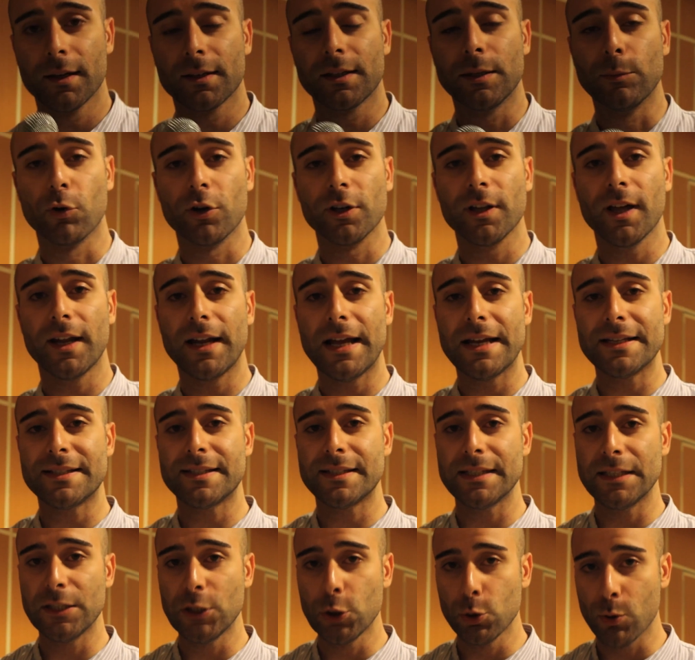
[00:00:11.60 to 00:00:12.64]

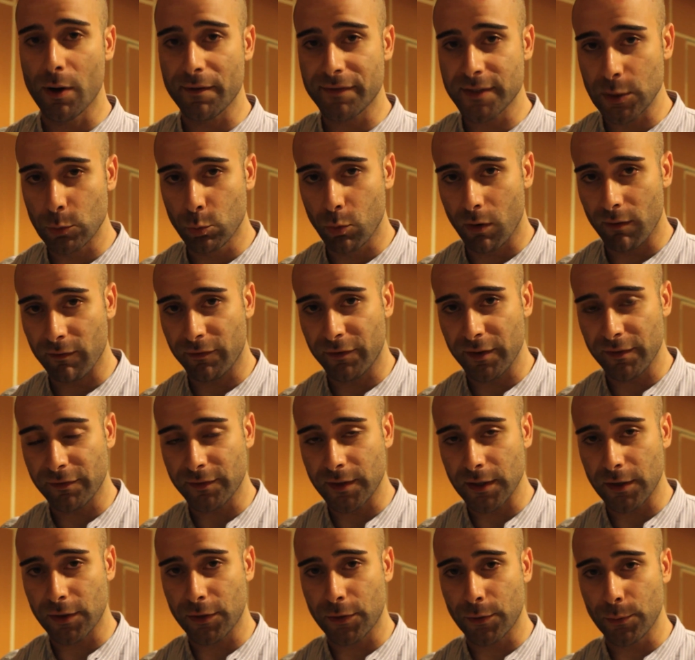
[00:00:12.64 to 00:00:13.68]
Kimura.se UFC
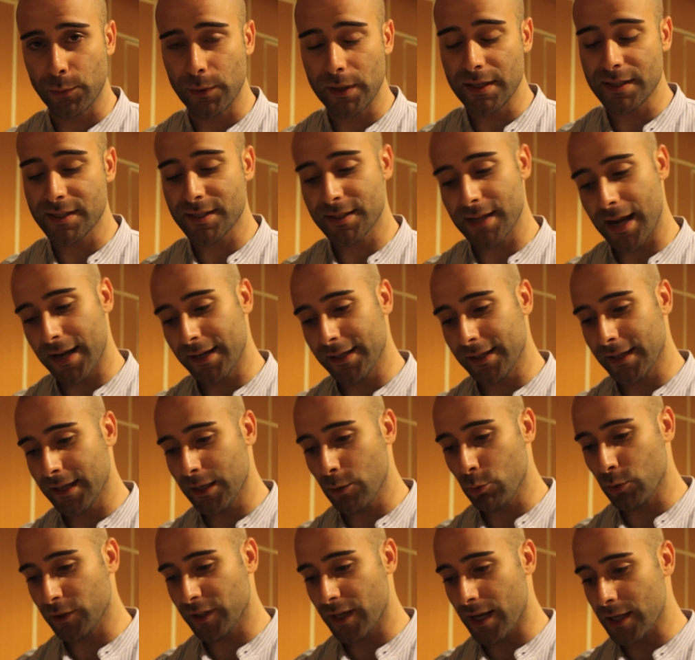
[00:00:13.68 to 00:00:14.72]
153,
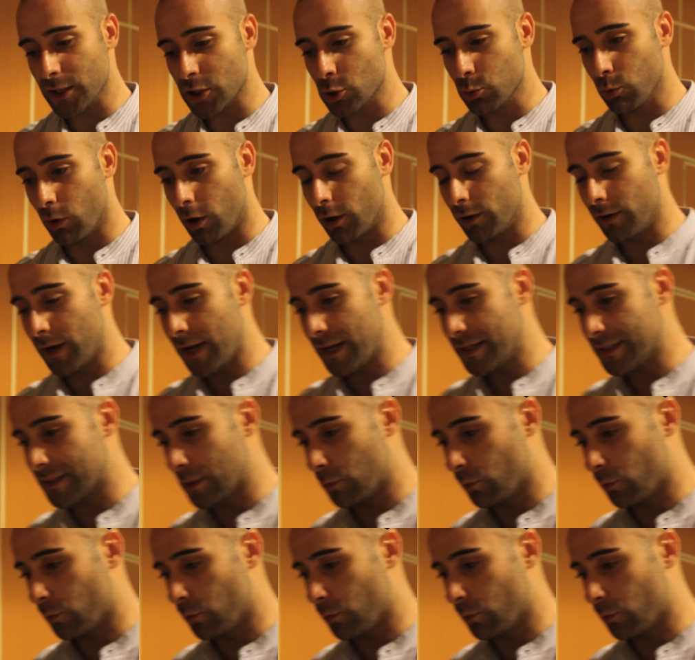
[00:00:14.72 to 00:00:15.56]
standing here with Ed Soares,